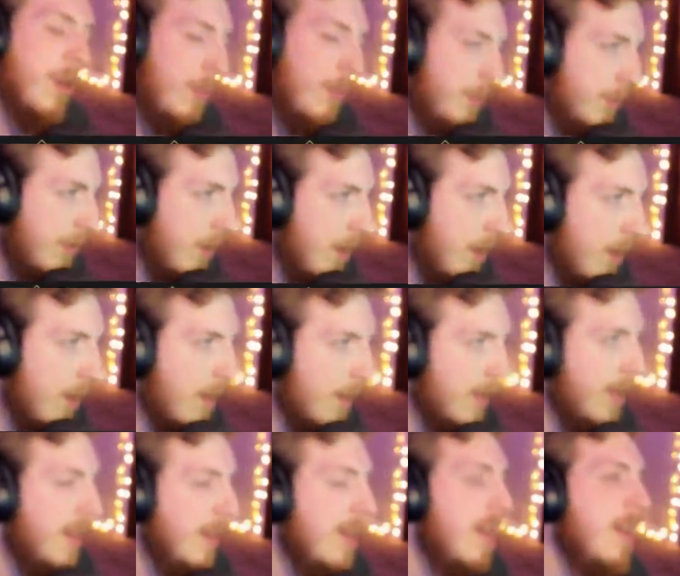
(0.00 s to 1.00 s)
are high.
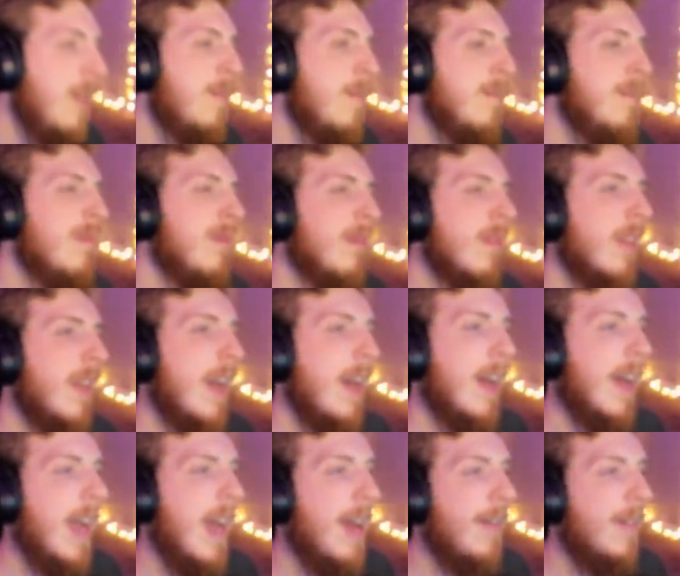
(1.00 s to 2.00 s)
I
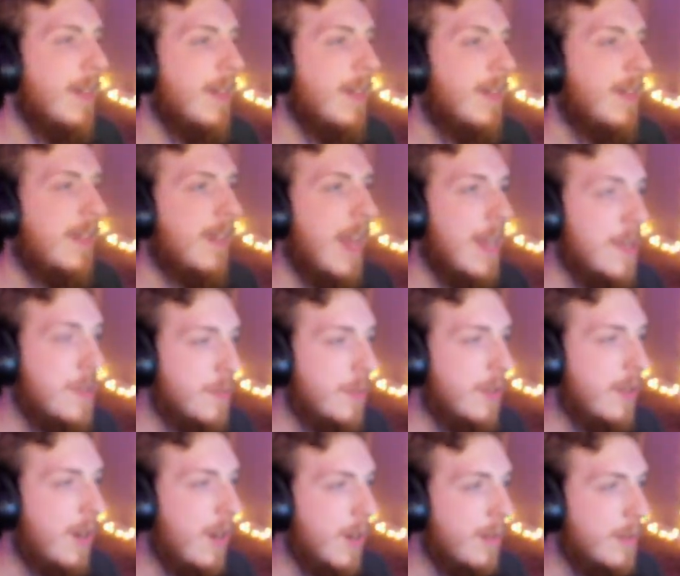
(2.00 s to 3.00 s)
have a scheduled
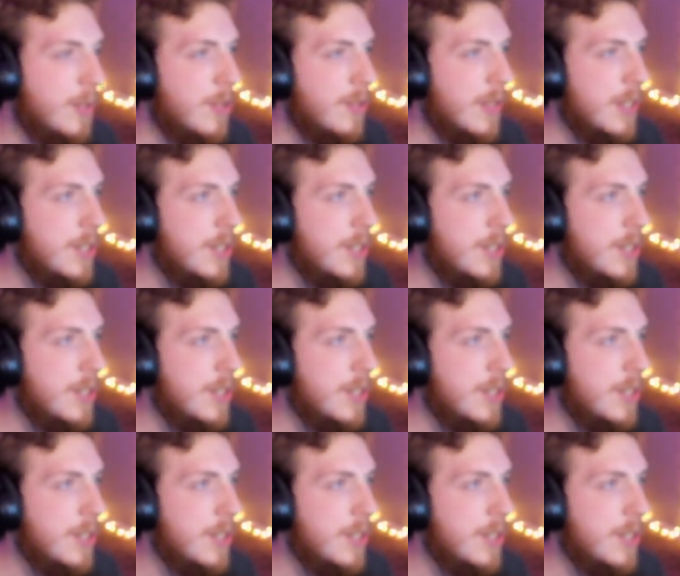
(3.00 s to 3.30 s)
arbitration